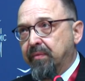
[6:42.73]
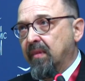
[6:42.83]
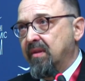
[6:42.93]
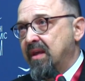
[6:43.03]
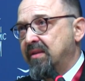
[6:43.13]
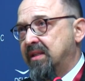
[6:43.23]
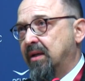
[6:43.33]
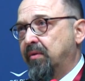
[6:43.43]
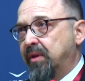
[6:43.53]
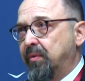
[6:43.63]
Then the second
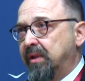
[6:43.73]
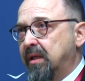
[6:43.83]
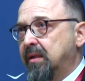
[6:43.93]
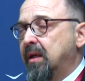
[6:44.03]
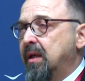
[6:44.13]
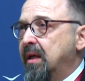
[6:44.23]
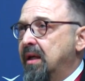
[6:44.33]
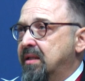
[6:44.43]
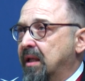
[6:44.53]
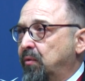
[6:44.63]
thing we did is
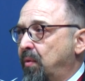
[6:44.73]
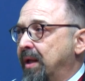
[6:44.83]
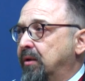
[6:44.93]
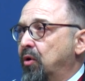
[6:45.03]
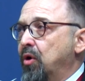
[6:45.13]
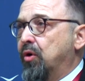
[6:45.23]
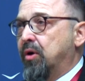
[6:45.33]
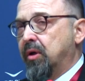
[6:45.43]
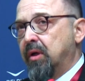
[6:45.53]
that we went to look